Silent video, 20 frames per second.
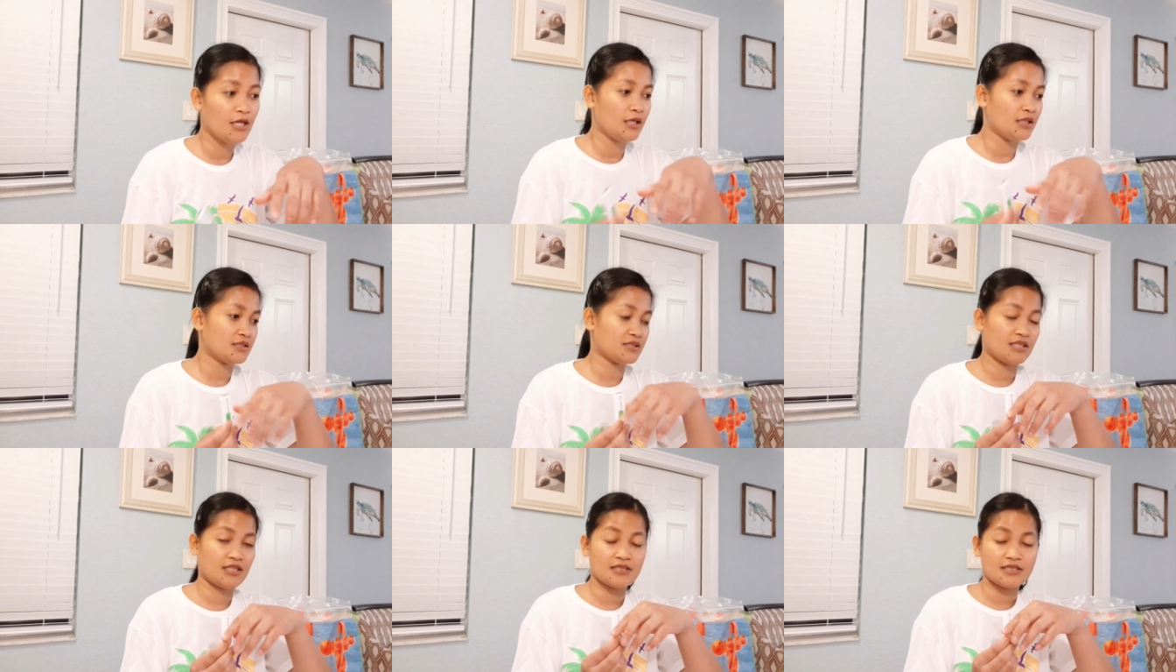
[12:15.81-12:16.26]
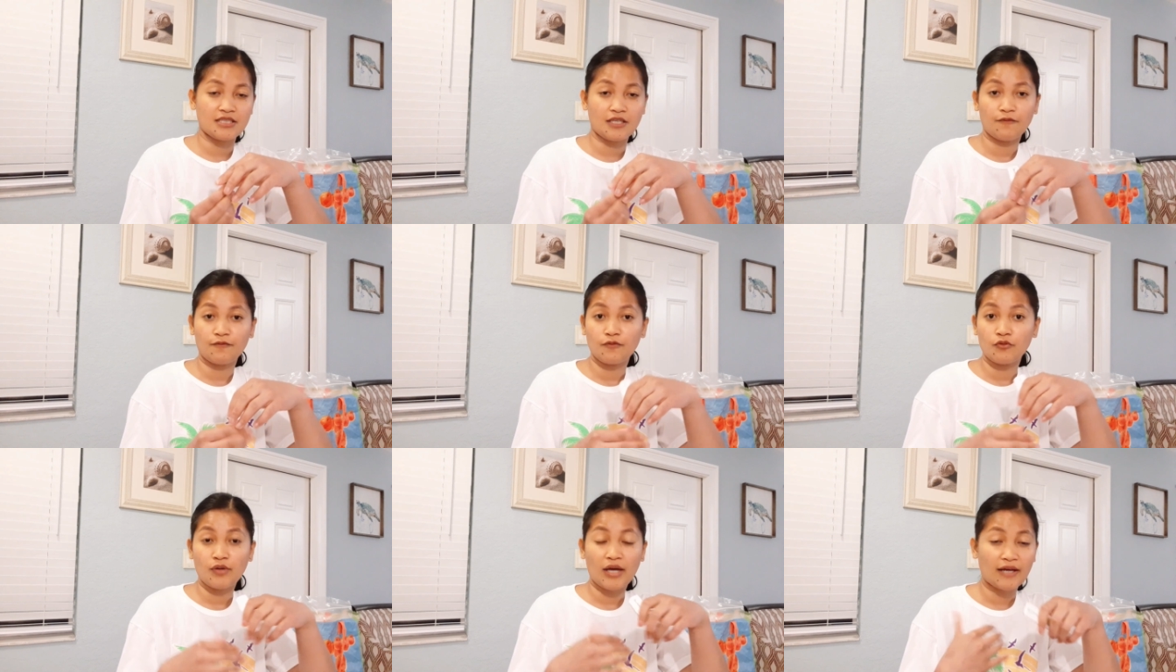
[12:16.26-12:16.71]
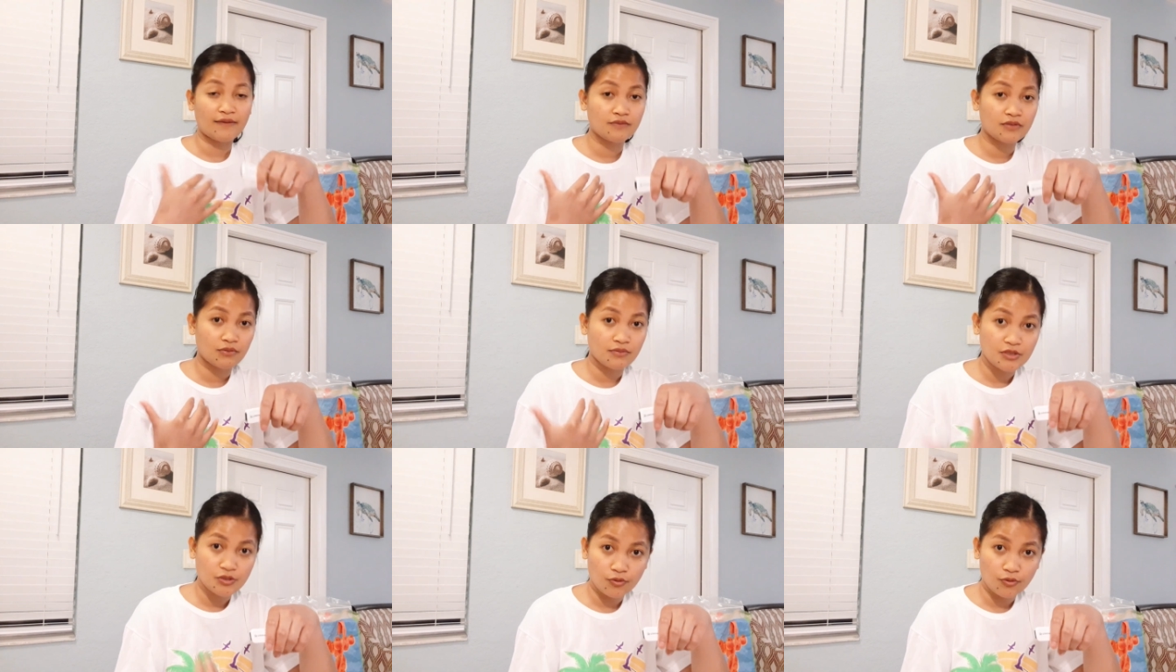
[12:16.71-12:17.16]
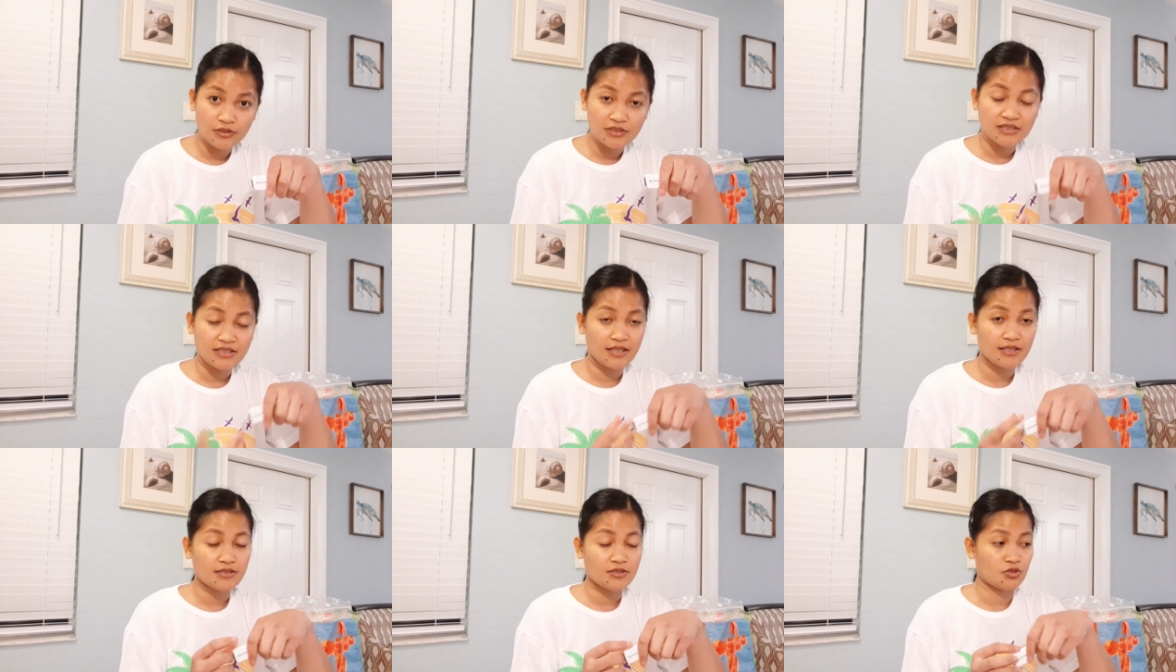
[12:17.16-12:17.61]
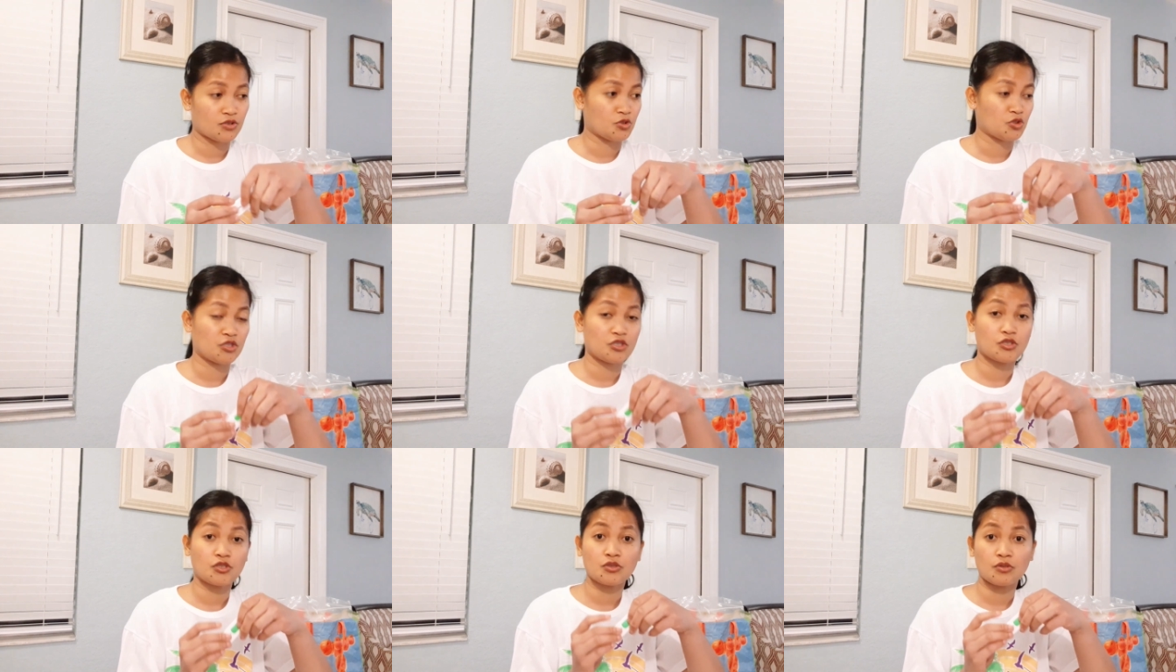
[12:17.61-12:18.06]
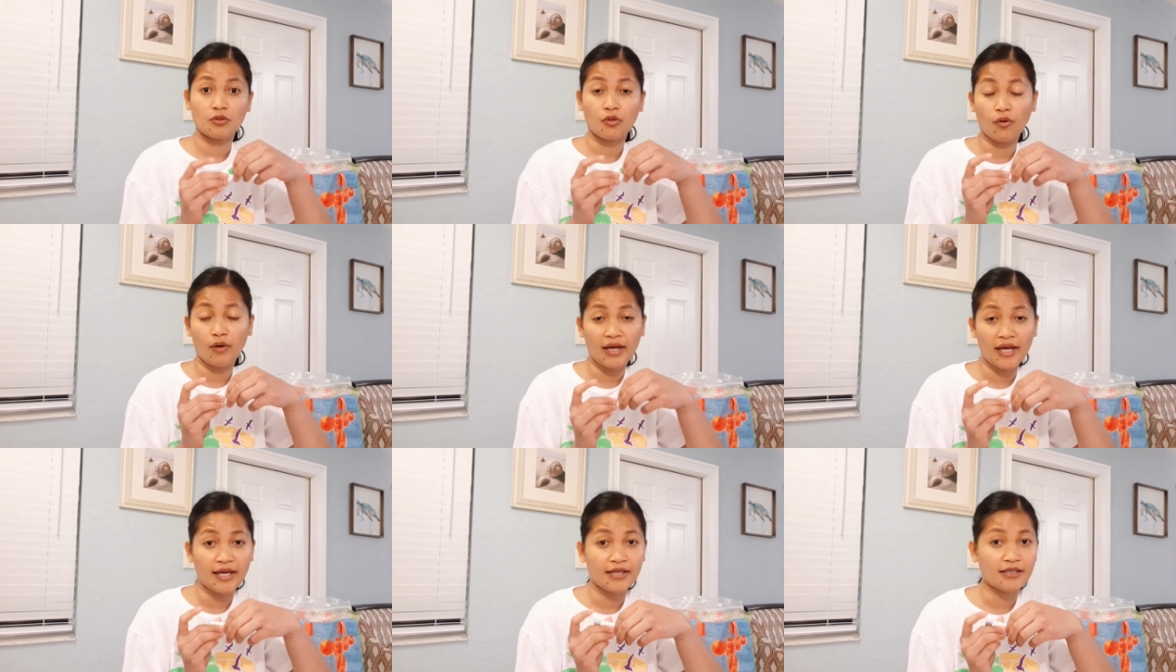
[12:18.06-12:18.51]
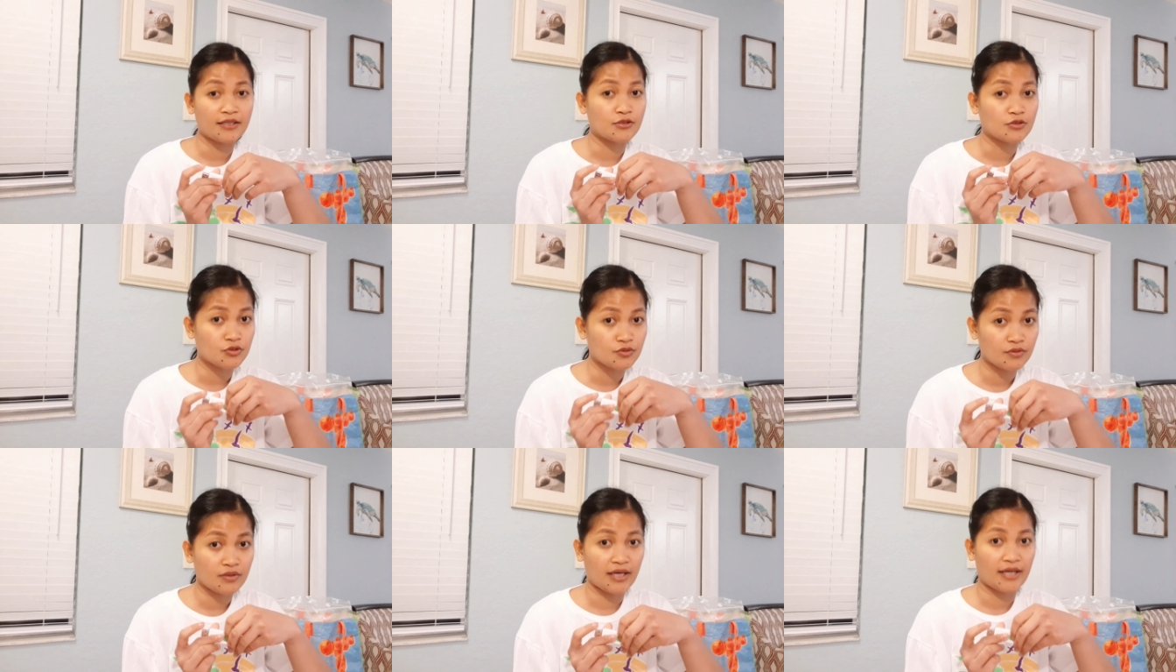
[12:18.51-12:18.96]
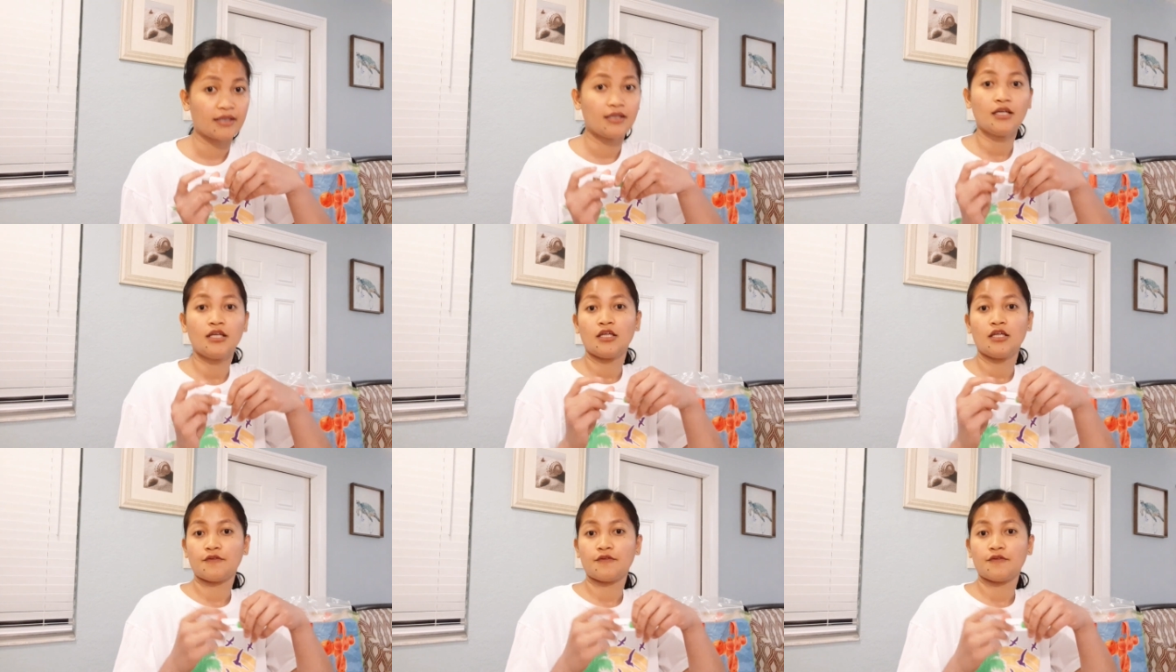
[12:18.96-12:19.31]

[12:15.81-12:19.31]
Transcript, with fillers: since if you have the resources, then just go ahead and do that.